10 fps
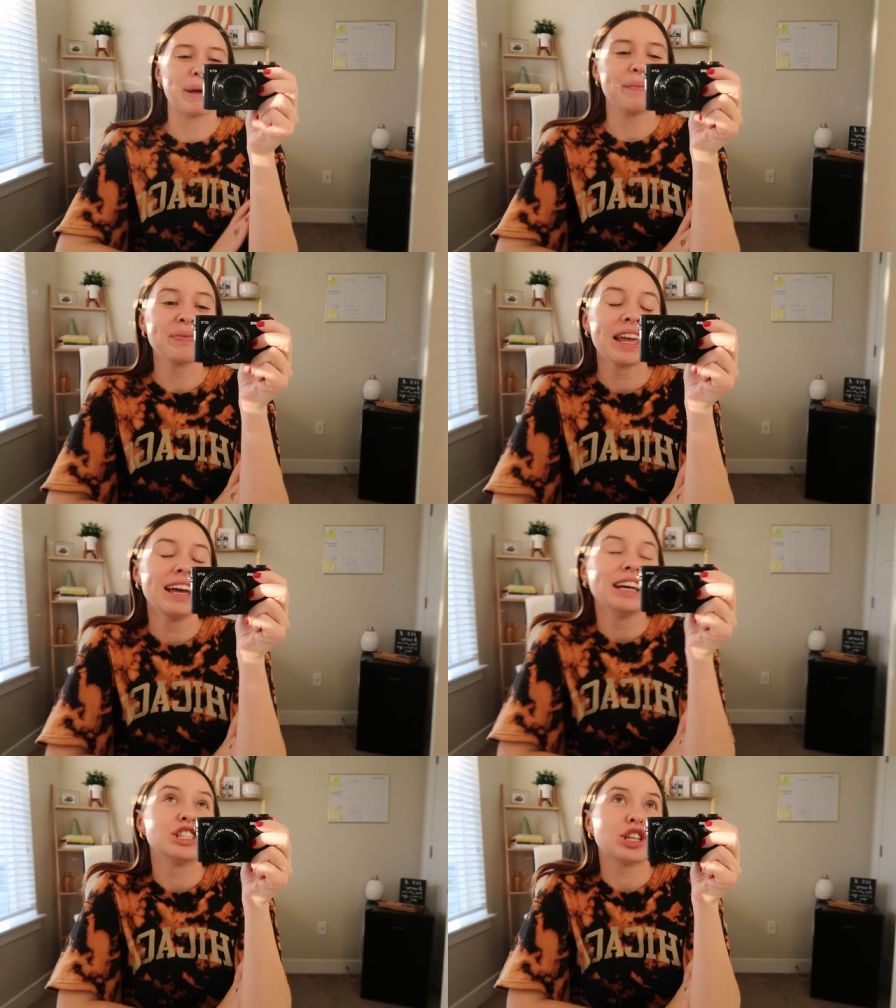But
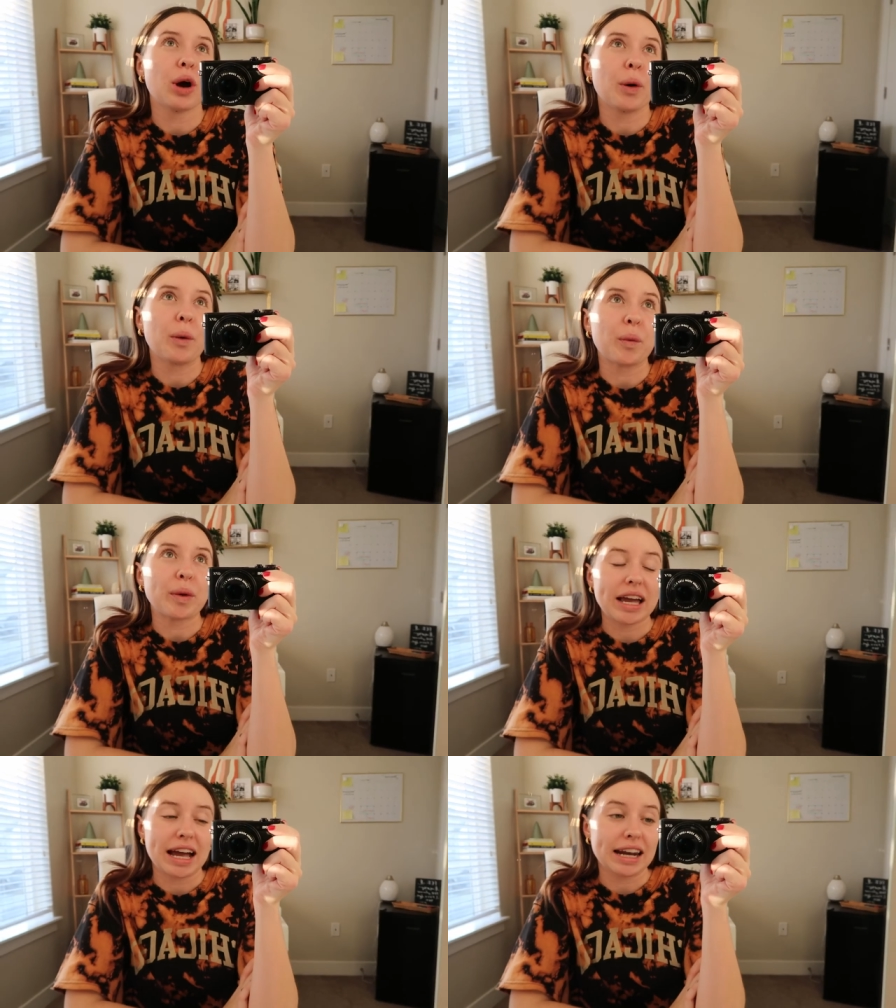so
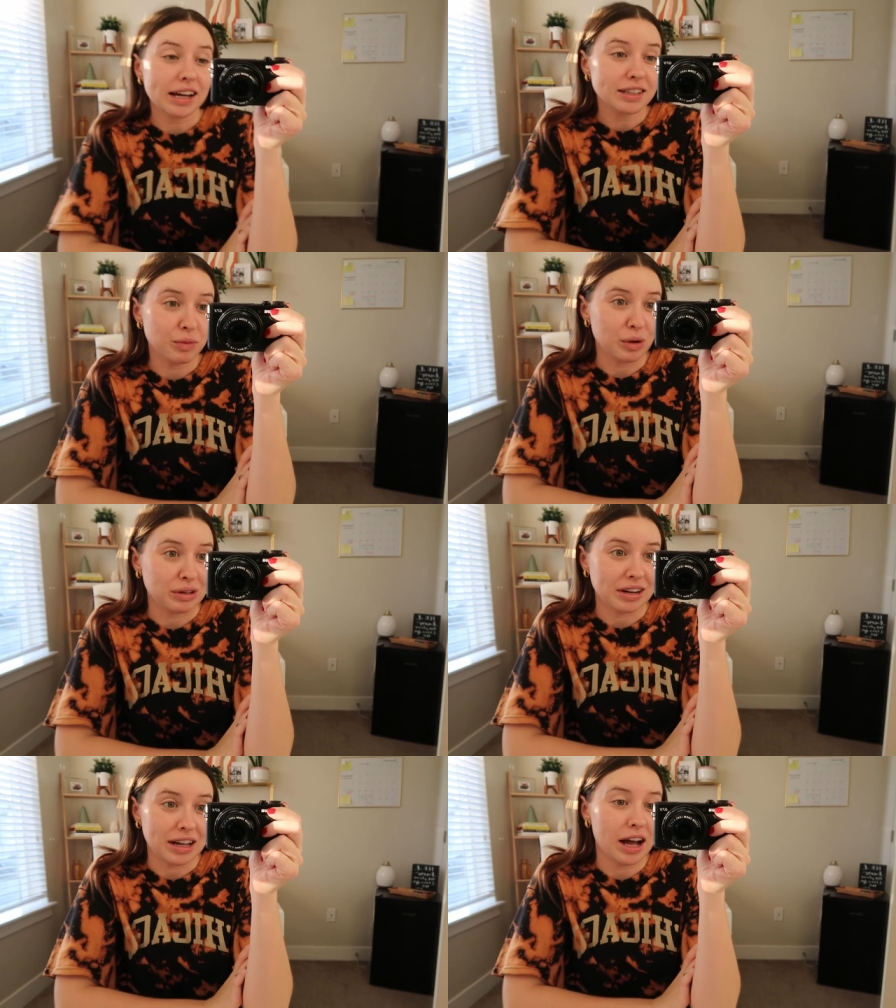we kind of got
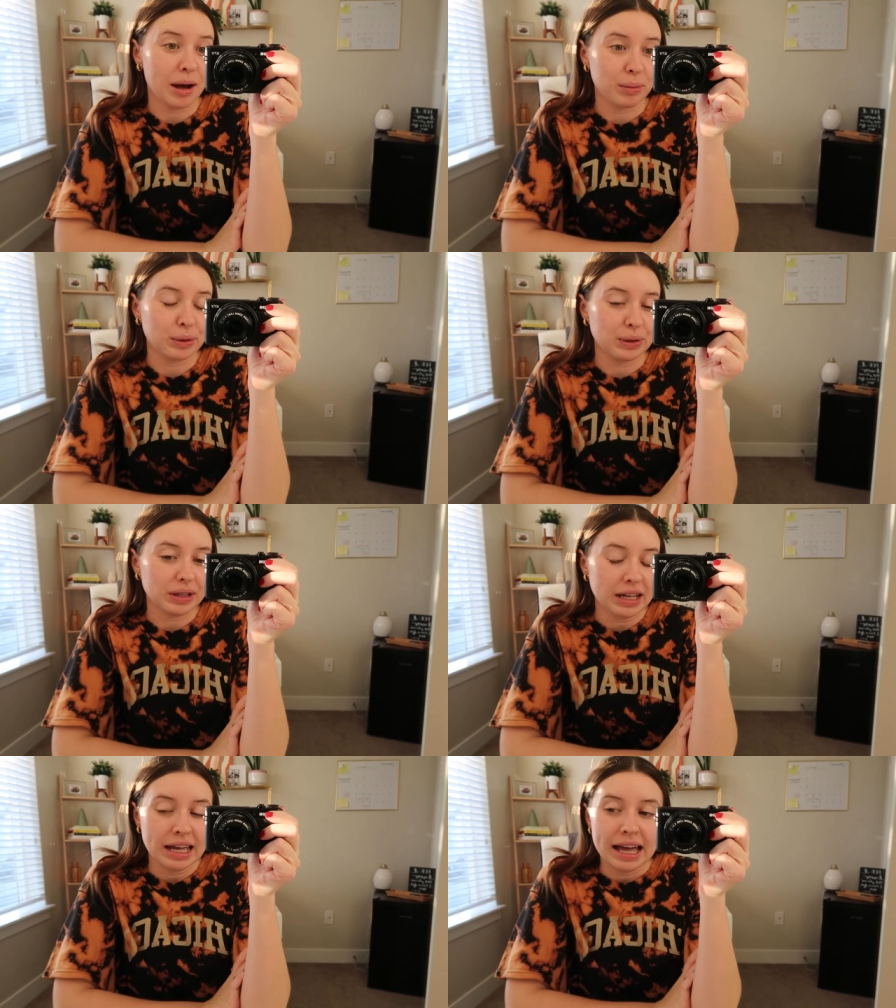spoiled on a
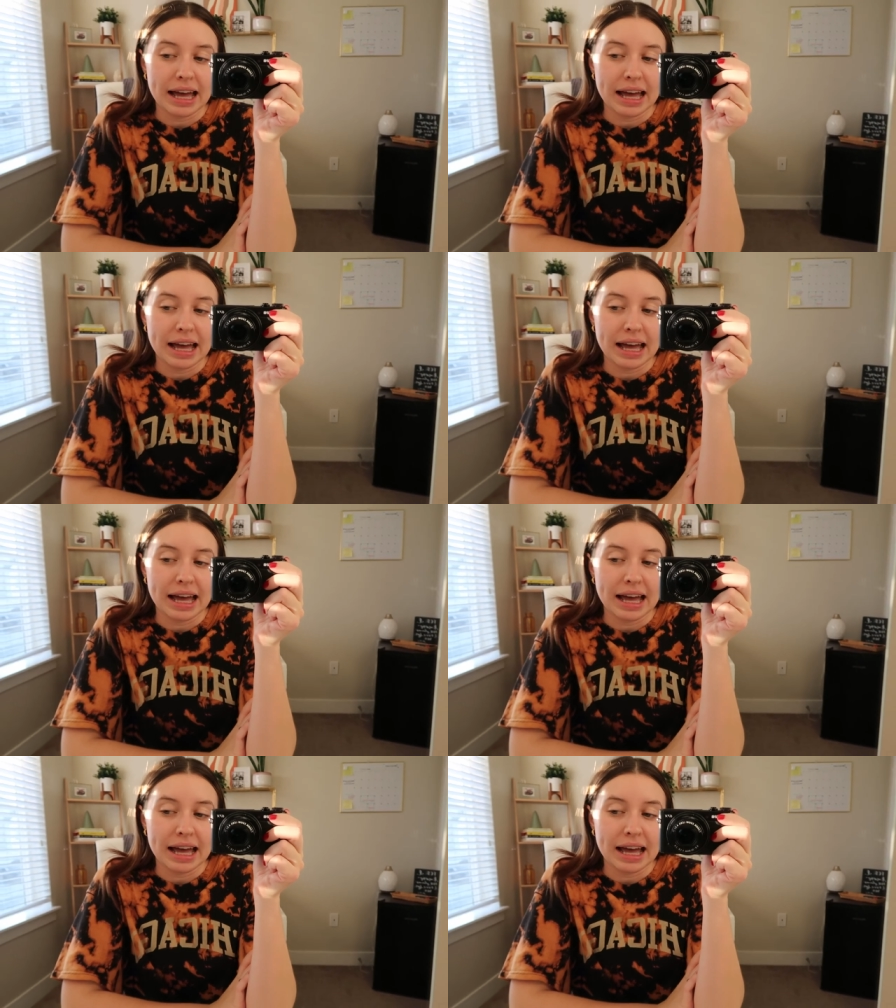couple